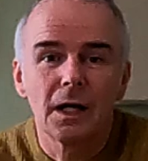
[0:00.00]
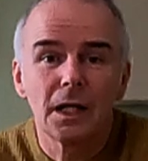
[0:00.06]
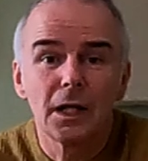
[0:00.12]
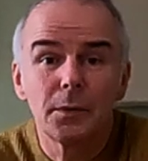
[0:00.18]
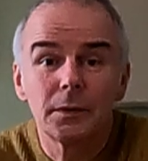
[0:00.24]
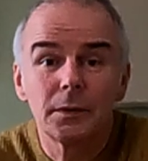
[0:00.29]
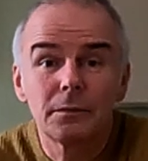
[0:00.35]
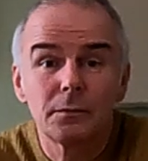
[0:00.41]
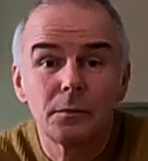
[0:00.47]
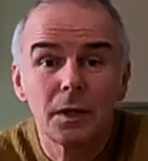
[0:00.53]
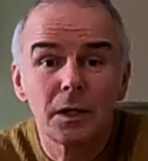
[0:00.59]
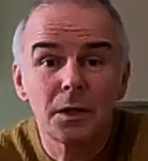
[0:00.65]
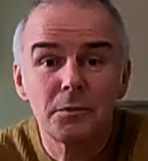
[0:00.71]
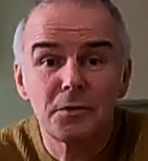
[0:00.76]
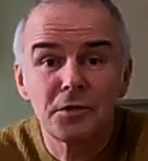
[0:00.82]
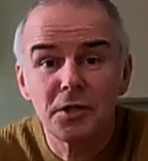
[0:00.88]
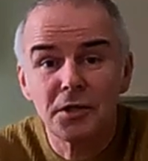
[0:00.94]
Hello and
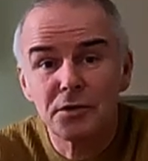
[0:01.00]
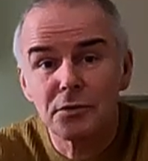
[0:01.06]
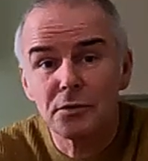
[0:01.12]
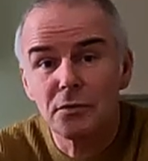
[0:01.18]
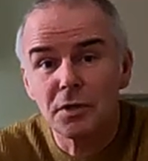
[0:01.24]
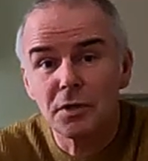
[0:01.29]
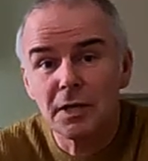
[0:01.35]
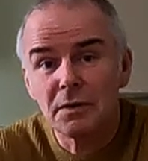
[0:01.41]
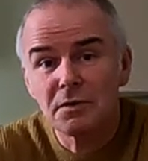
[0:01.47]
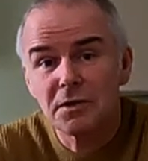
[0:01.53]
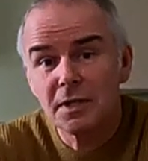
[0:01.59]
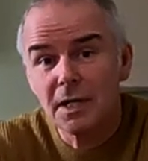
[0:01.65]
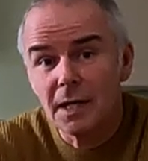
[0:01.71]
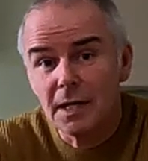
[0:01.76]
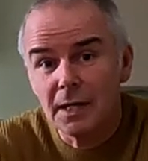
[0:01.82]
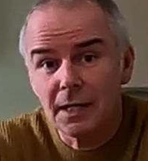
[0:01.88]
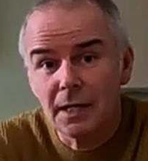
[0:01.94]
welcome to Cheshire Audio. Now
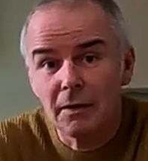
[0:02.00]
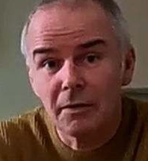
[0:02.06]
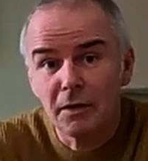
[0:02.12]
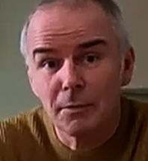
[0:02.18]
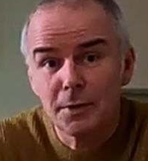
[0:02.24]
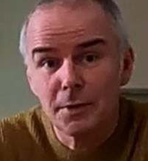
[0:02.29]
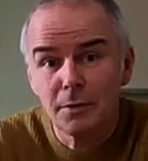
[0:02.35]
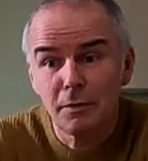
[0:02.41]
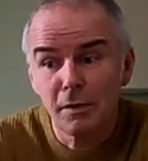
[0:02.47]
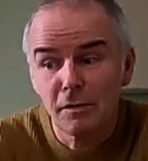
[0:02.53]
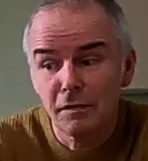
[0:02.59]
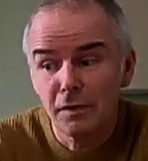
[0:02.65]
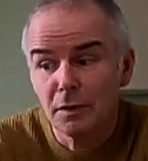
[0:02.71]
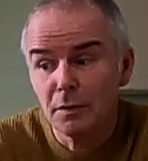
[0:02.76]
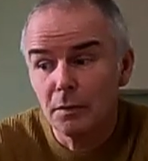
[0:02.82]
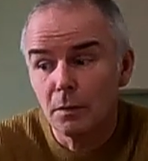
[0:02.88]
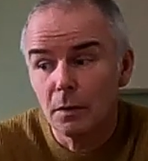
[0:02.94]
today I'm going to be doing a
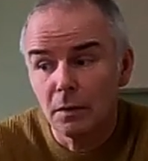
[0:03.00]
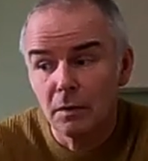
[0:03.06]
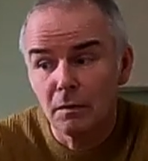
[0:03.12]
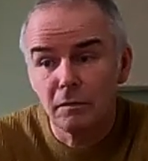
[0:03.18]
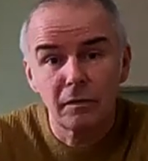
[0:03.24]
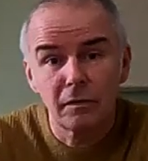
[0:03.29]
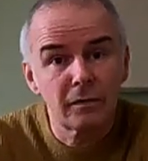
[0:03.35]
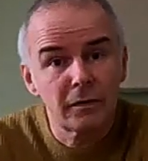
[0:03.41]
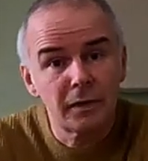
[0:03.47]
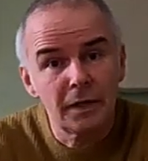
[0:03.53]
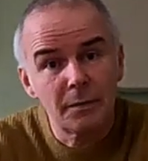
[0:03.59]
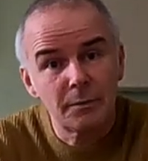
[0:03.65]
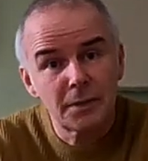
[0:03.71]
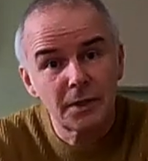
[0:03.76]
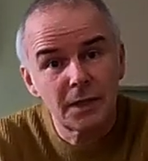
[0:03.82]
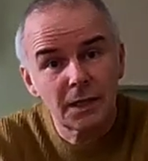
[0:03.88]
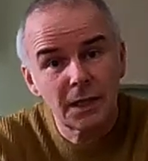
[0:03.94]
review of the
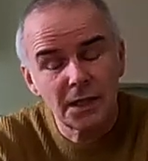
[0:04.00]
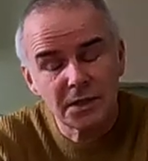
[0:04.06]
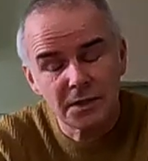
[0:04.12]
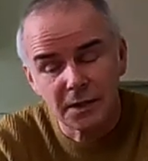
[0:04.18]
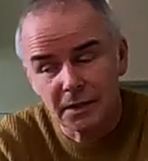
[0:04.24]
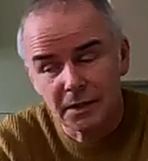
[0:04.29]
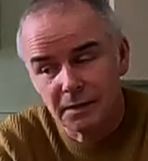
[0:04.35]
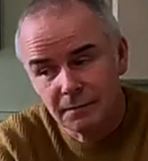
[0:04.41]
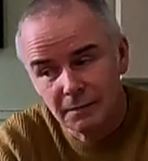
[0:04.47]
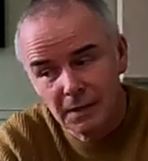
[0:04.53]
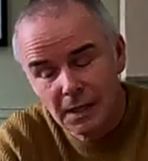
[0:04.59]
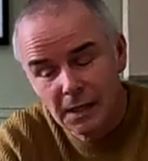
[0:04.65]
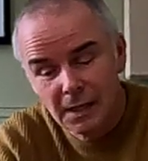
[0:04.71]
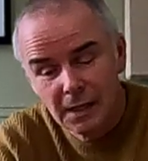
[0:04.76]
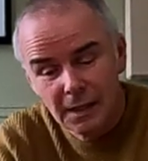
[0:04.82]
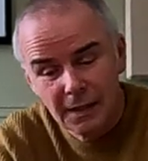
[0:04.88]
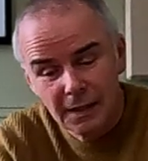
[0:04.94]
Neat Petite Classics.
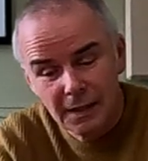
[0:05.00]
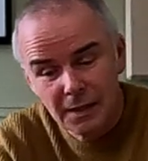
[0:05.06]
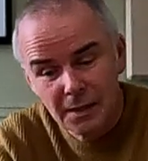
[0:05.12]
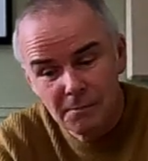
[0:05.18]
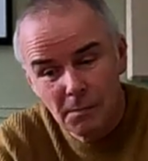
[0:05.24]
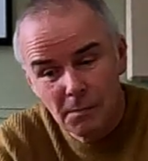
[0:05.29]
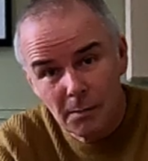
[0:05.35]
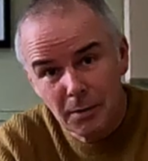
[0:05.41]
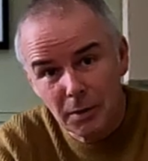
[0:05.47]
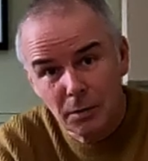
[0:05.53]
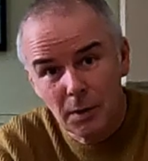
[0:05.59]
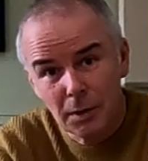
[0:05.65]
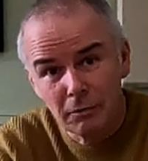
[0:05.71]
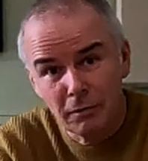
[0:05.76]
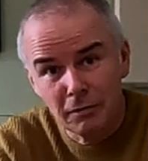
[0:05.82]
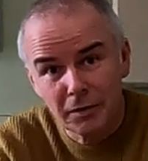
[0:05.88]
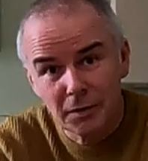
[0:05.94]
Uh, it might be a
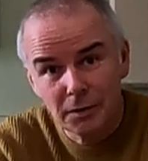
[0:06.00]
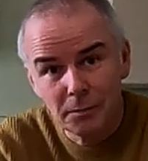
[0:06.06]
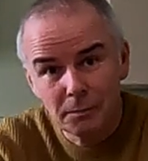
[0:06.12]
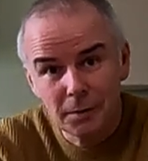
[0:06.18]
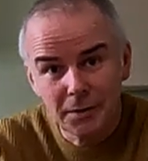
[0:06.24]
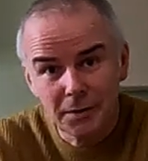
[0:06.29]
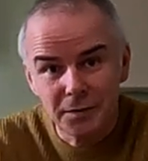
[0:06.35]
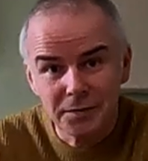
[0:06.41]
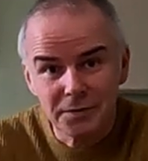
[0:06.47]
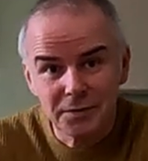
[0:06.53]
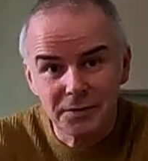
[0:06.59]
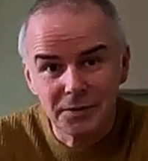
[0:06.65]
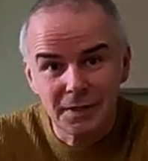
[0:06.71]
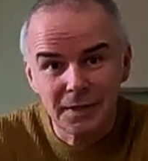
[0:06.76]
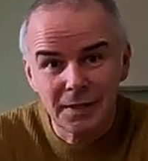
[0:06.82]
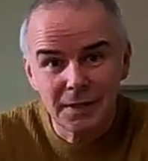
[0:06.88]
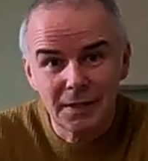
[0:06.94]
quick review
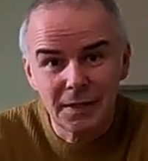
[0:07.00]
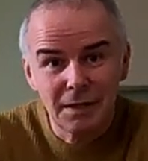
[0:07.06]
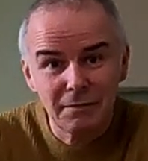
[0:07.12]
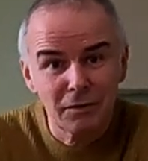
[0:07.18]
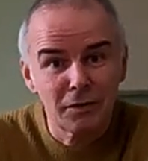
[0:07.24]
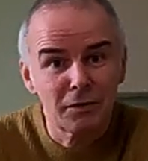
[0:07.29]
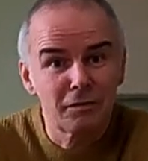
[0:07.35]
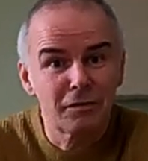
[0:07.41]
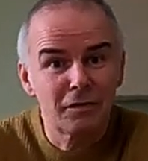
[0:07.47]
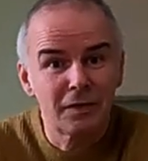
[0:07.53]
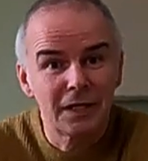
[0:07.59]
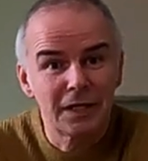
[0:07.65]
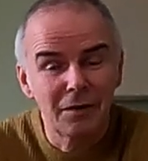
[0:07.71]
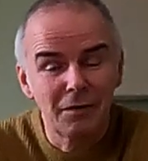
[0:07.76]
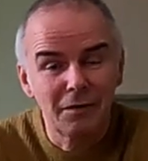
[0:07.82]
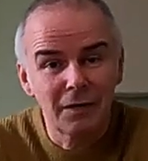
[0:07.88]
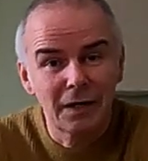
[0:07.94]
because uh, I haven't got them for very
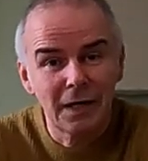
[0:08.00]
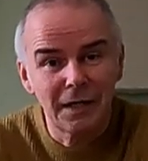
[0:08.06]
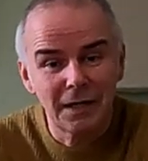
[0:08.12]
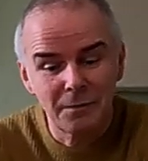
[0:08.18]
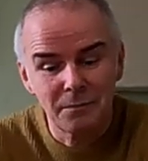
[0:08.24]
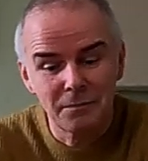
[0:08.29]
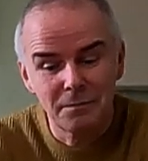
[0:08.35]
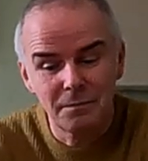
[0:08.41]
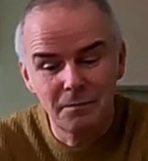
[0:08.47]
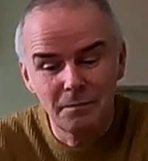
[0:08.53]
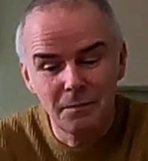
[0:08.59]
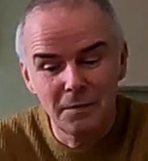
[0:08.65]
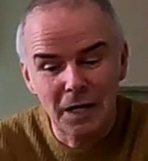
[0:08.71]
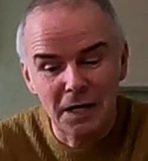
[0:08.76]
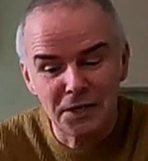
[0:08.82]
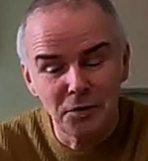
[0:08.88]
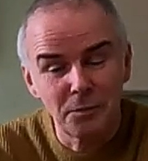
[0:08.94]
long and I'm,
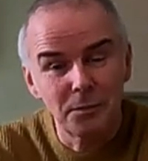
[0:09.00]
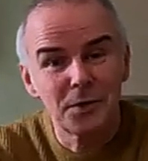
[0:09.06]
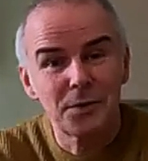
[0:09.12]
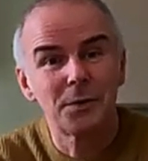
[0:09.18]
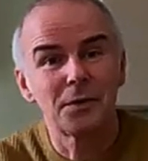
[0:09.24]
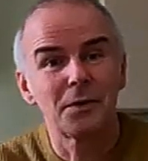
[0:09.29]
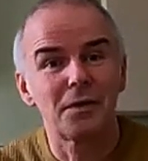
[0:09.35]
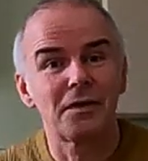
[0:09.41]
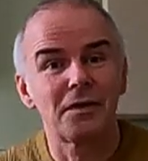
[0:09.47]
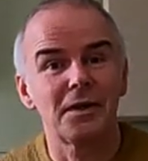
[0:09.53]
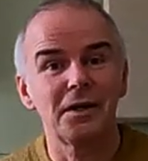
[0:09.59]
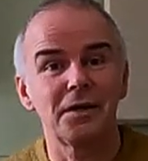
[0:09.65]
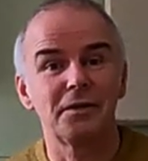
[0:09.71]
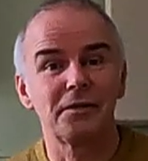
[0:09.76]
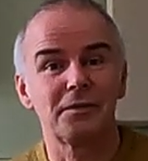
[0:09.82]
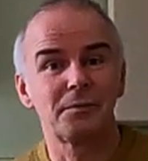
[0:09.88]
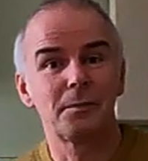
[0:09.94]
I should be doing other
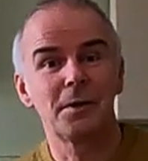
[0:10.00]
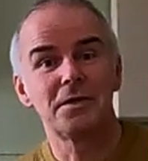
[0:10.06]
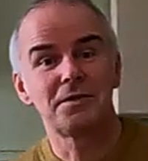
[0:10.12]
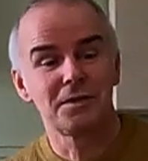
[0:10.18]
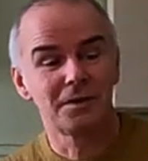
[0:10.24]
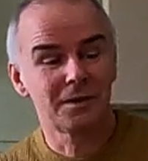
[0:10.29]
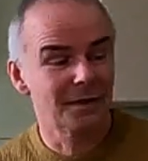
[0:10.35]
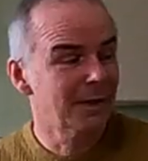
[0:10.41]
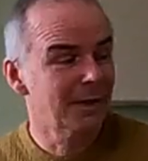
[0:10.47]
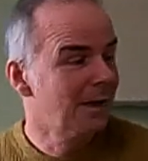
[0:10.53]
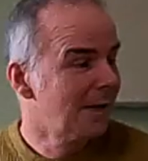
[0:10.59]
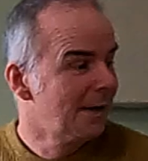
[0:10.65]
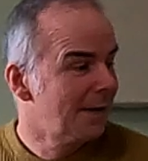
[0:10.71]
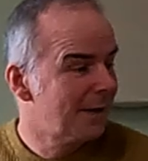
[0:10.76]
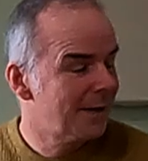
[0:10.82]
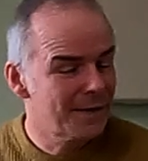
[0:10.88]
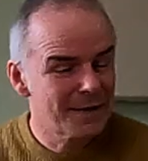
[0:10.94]
things basically.
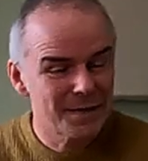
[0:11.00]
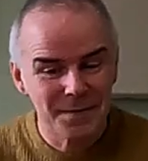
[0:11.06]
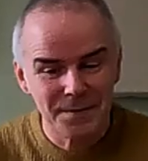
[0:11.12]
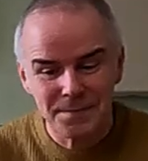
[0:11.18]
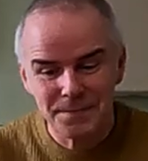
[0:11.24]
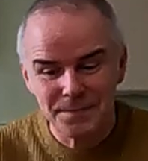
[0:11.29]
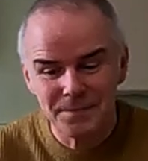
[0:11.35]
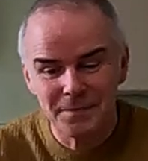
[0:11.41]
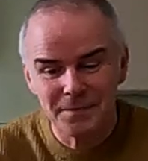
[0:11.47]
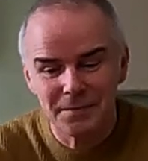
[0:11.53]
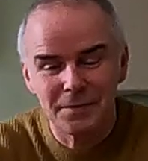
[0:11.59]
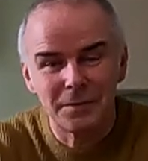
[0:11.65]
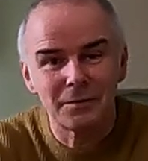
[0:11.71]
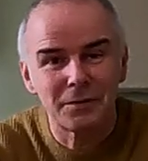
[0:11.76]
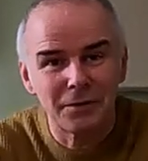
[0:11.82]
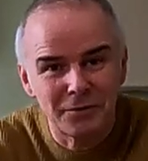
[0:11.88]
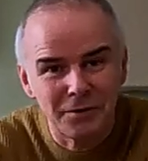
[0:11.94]
Um,
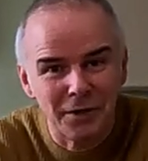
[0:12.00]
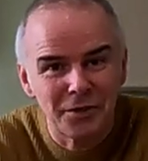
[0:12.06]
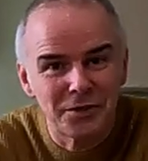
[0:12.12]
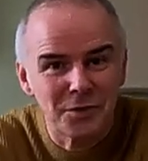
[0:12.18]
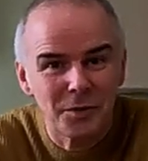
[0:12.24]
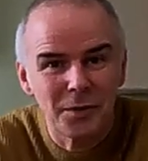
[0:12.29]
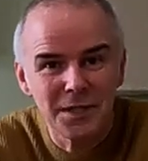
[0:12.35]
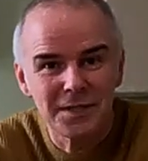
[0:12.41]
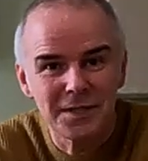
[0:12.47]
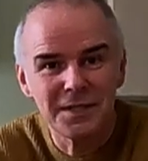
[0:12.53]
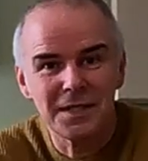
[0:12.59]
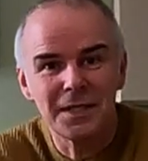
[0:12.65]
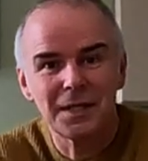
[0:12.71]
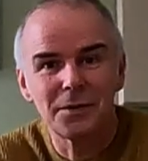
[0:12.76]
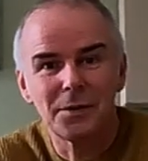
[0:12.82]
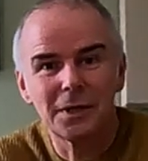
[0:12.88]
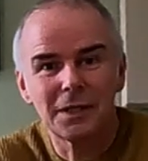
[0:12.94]
so I'm trying to squeeze this
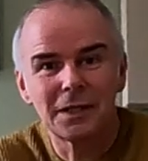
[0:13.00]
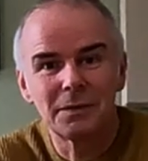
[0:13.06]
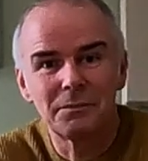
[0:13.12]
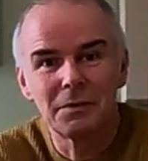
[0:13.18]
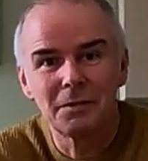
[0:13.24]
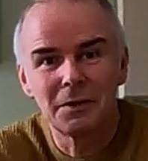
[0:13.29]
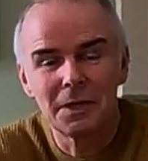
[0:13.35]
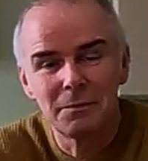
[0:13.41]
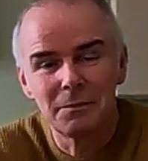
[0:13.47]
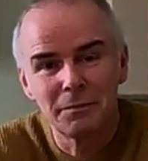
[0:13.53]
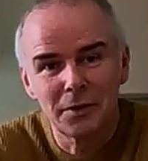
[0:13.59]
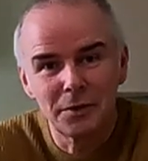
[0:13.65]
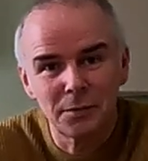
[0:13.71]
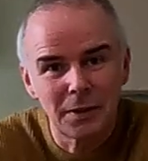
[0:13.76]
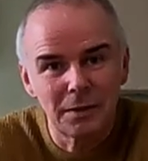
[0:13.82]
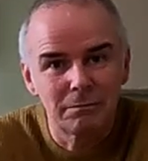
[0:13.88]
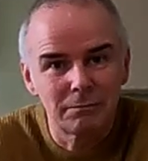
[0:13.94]
in quickly um,
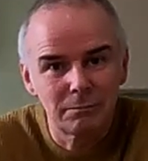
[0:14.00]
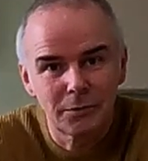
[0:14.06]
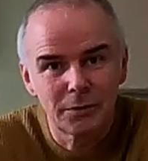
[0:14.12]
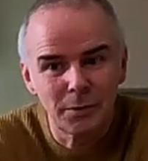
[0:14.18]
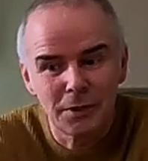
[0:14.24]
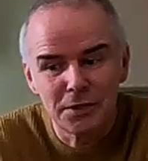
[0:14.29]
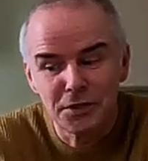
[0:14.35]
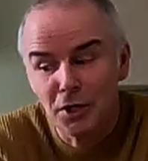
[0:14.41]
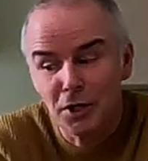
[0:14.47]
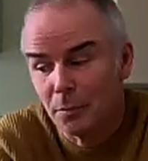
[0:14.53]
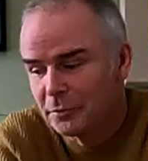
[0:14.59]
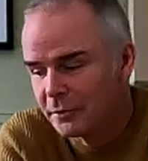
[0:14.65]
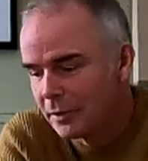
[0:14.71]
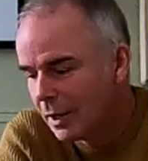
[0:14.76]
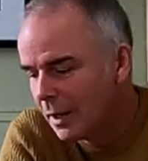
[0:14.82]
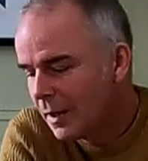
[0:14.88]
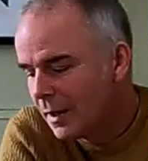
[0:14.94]
between, between
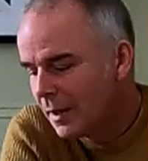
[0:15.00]
jobs.